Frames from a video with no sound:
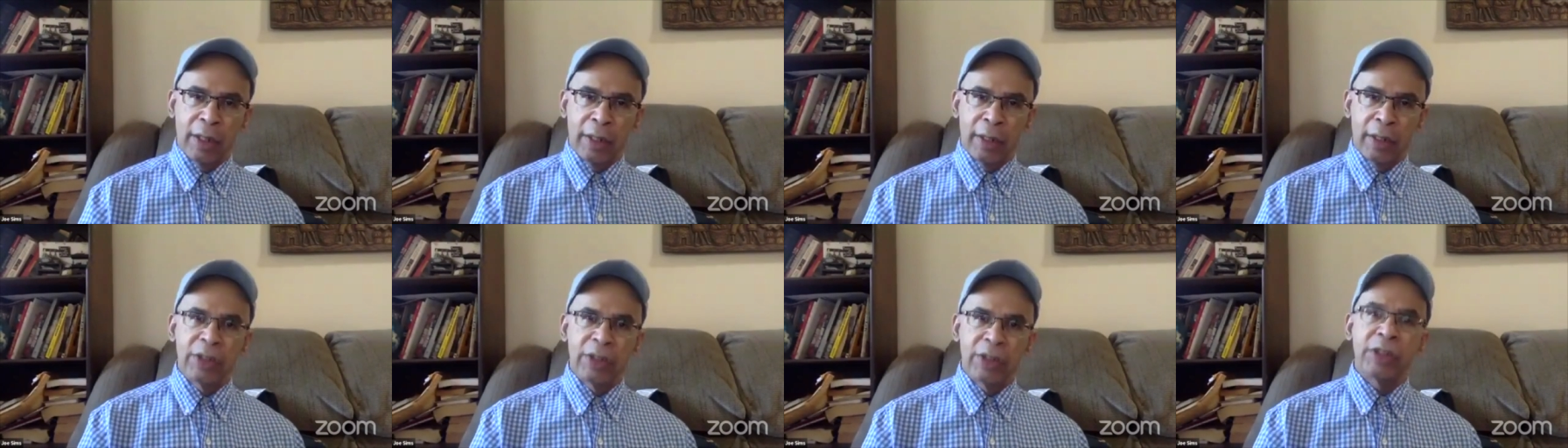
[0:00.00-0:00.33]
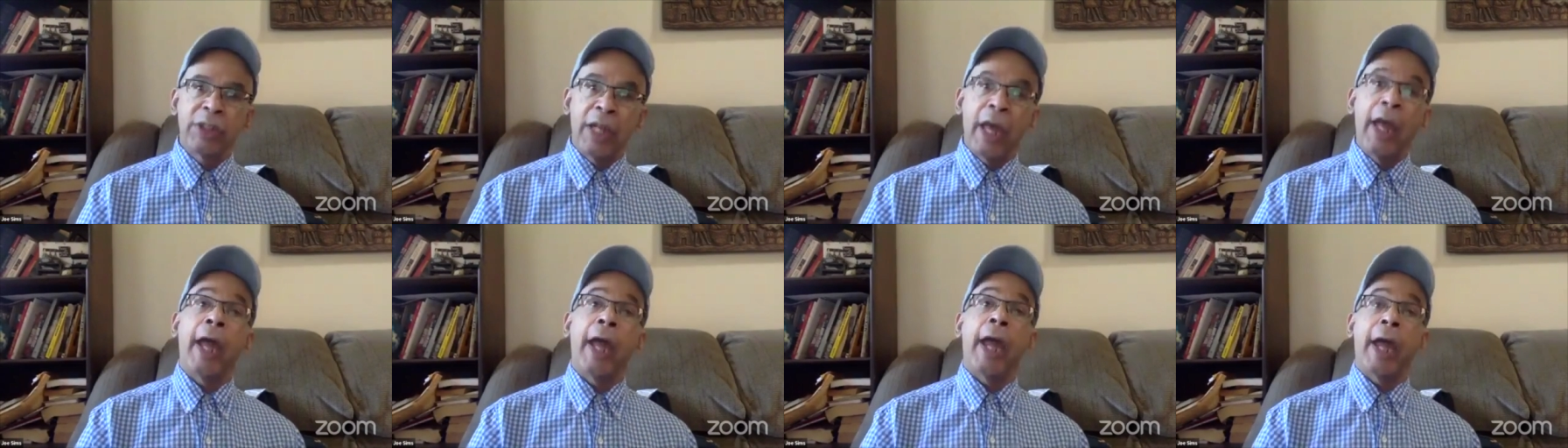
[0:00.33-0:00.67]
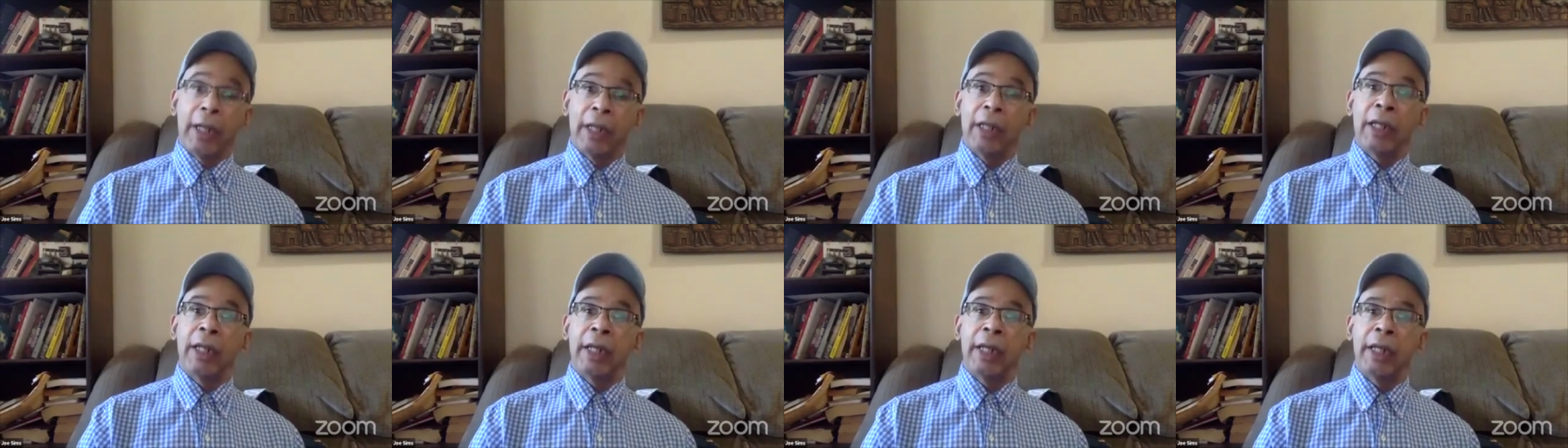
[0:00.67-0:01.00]

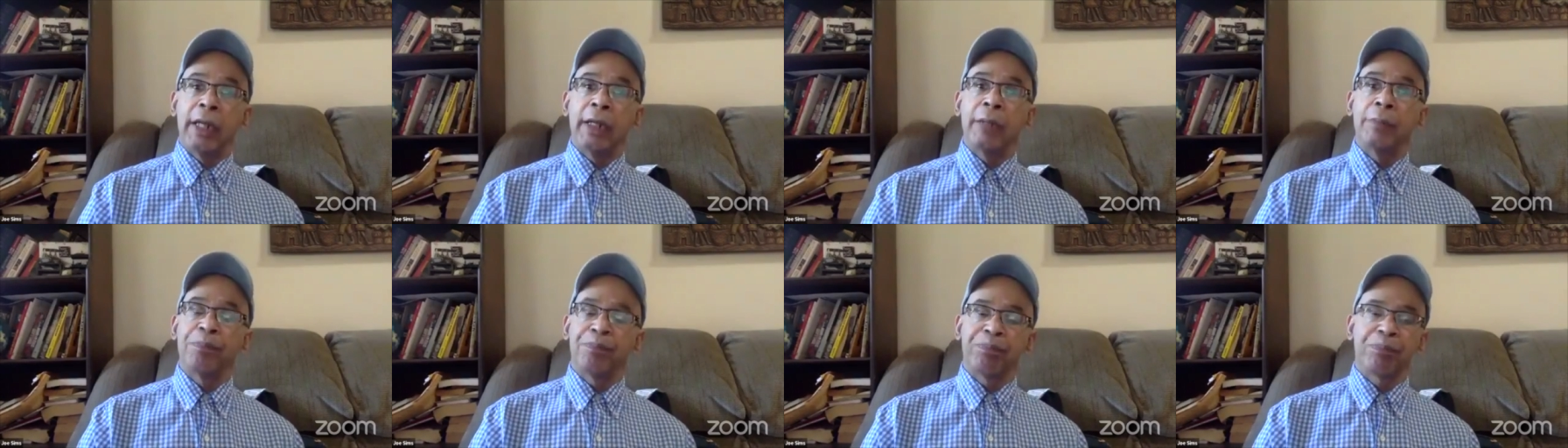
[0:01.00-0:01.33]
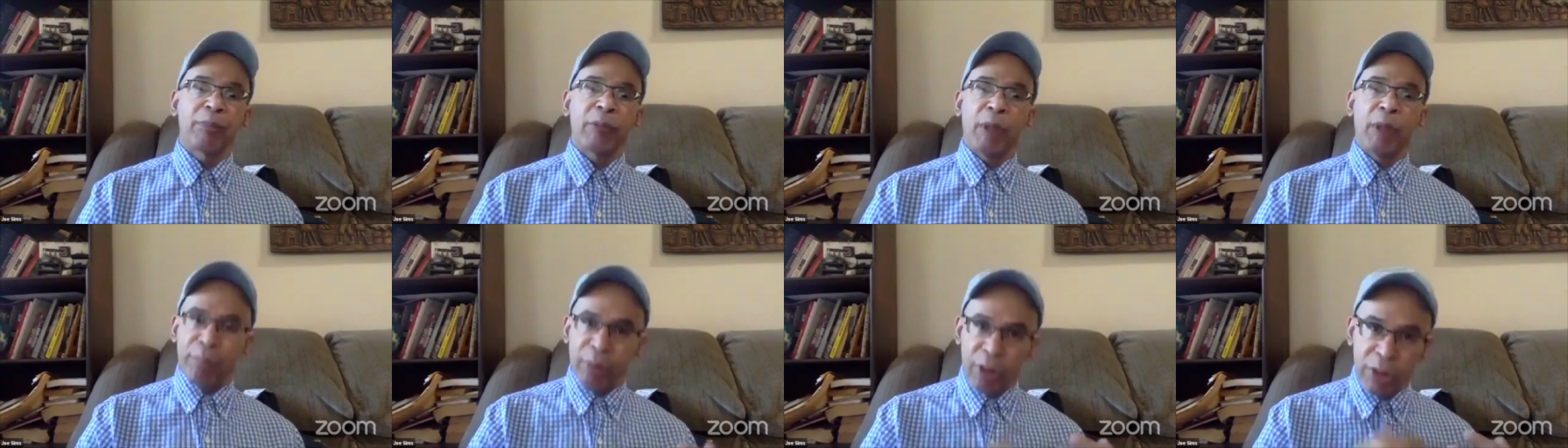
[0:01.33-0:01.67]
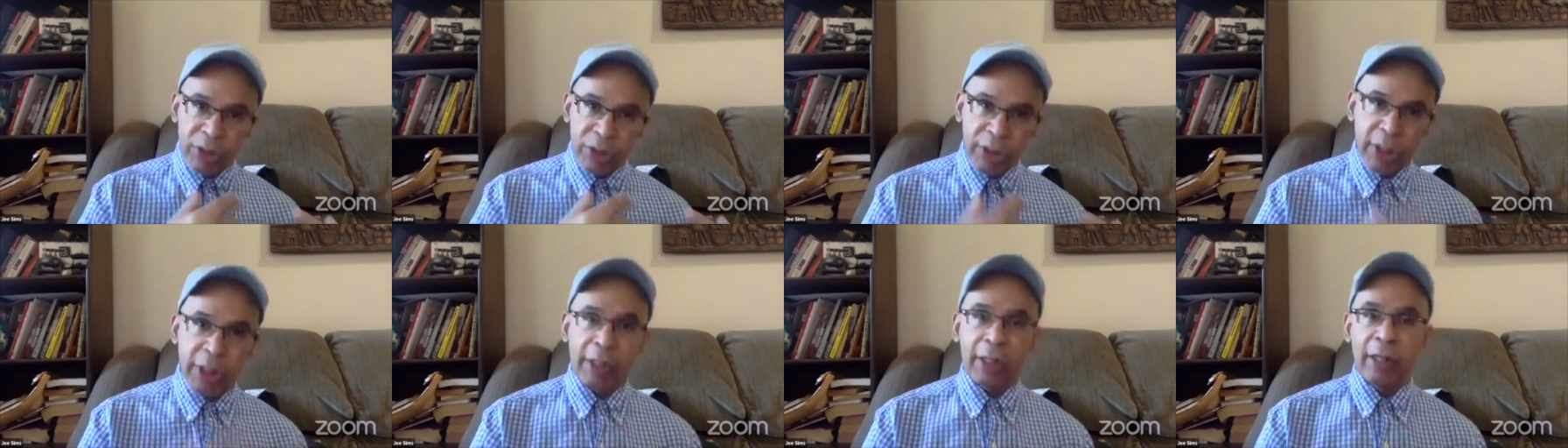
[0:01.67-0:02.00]
Sadly,
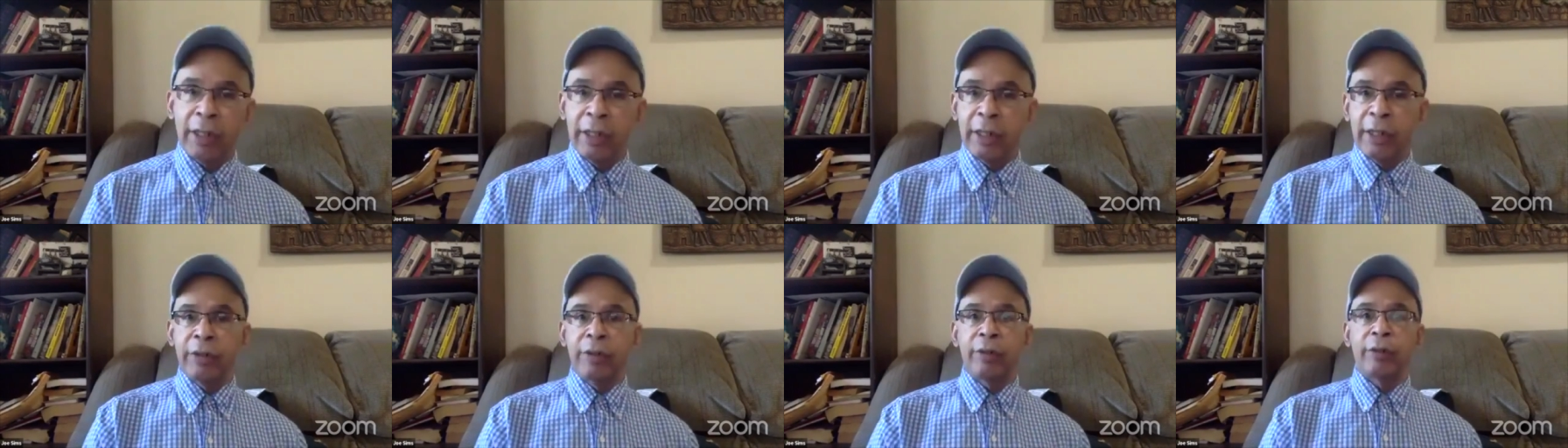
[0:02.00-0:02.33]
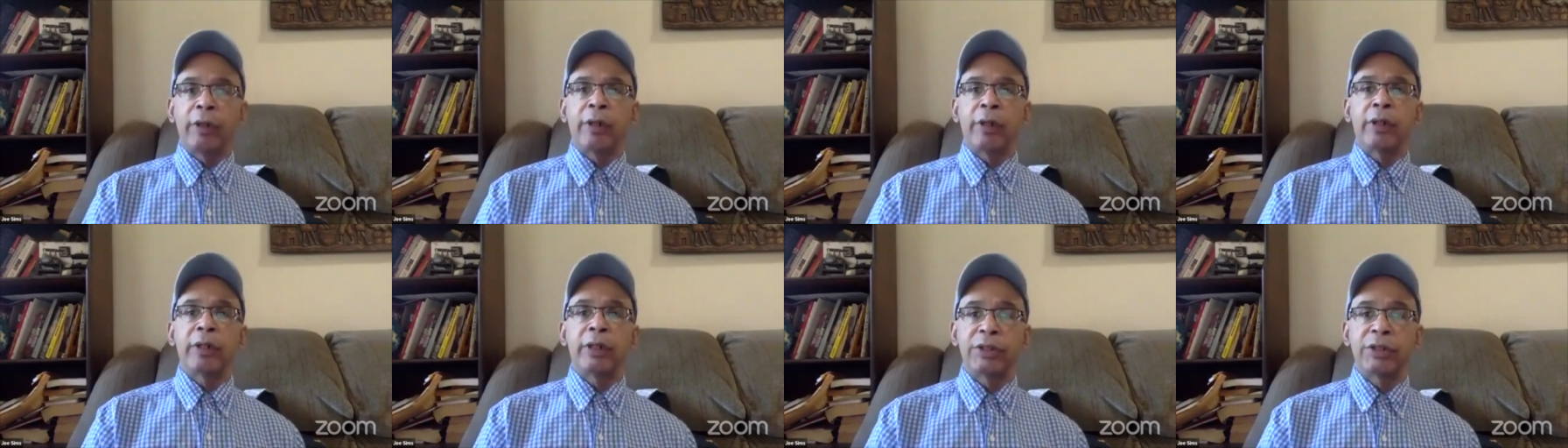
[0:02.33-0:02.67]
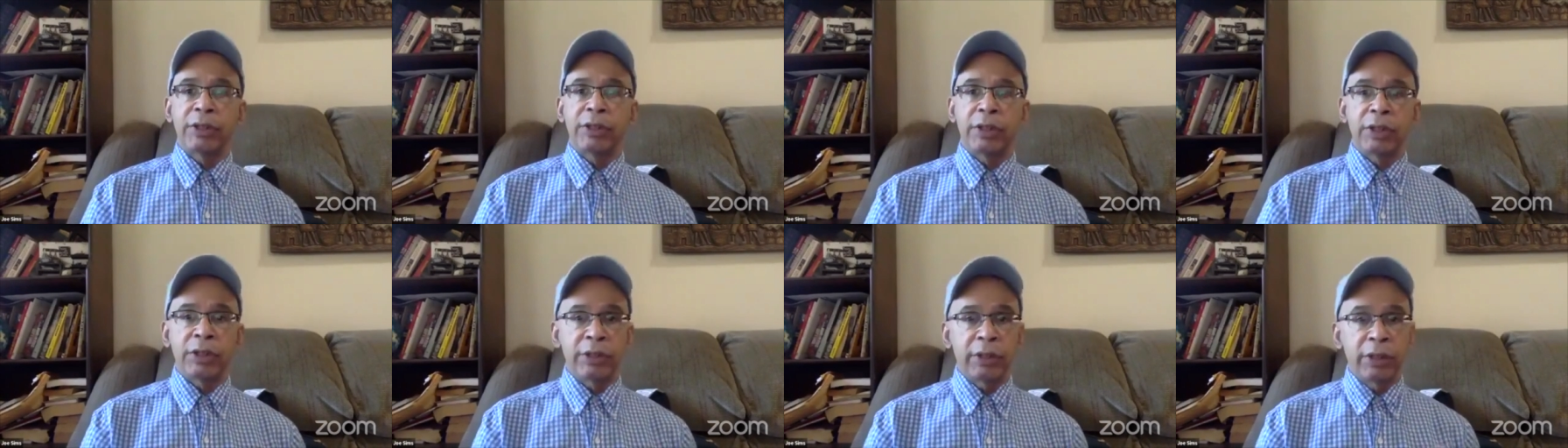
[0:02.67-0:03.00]
particularly during the
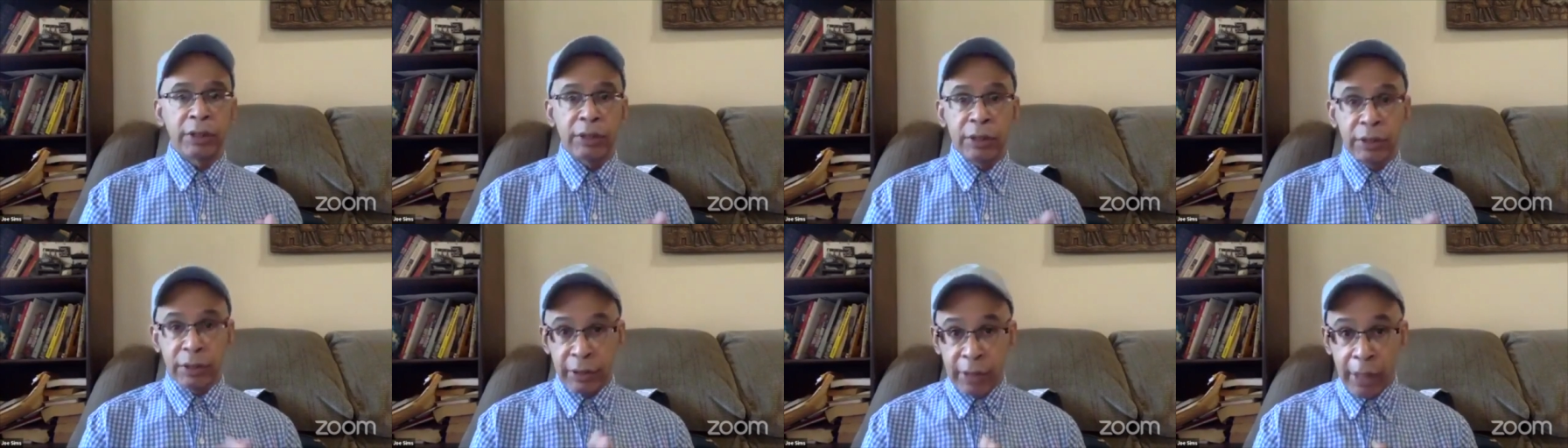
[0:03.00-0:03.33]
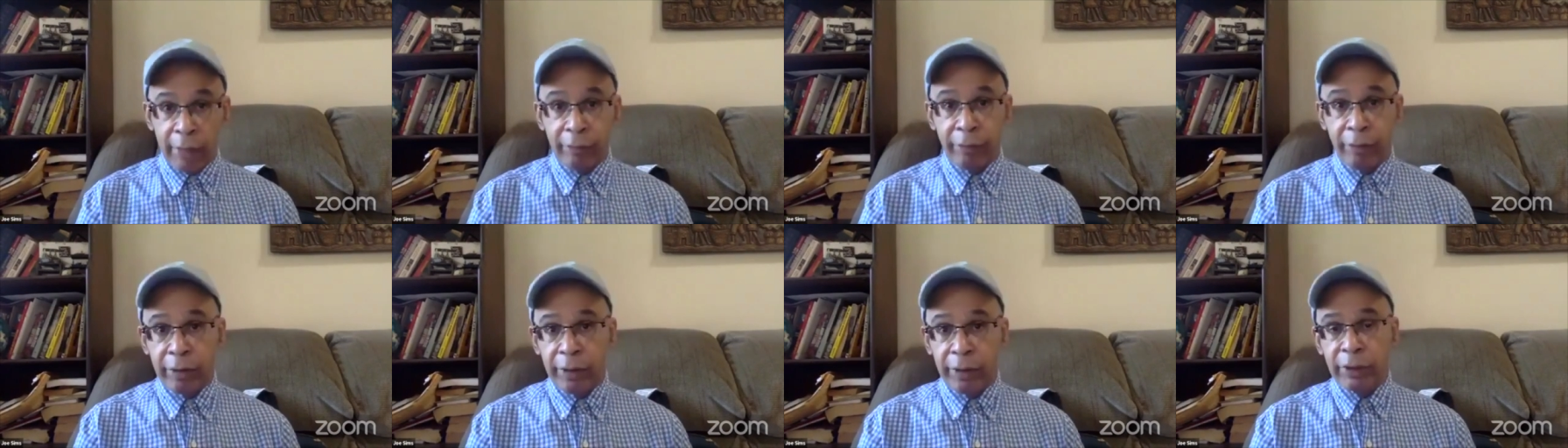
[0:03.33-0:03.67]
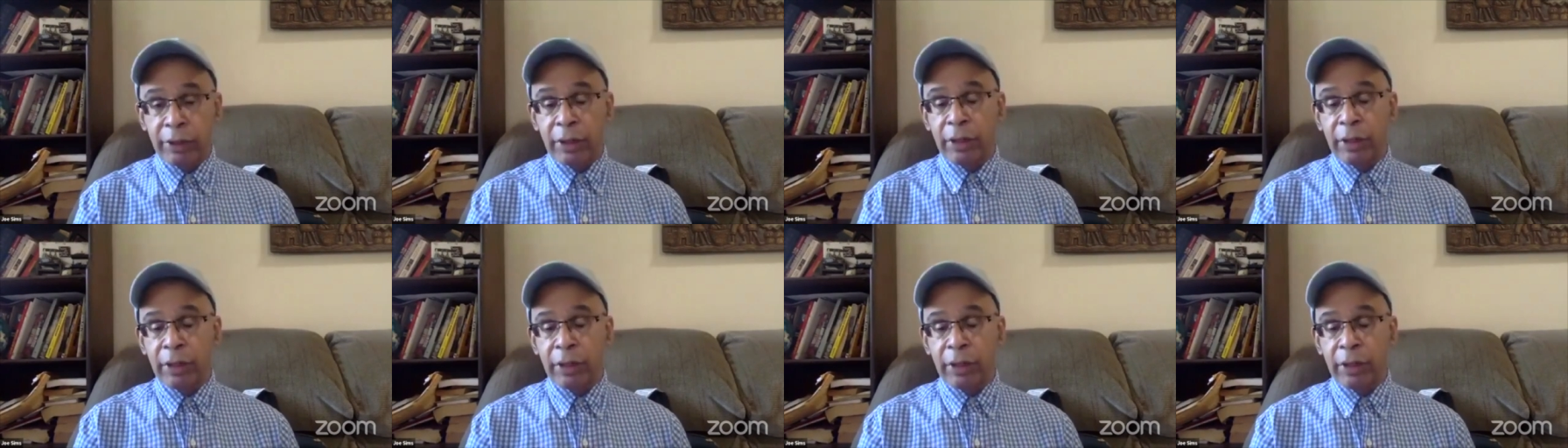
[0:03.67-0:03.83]
60s and 70s,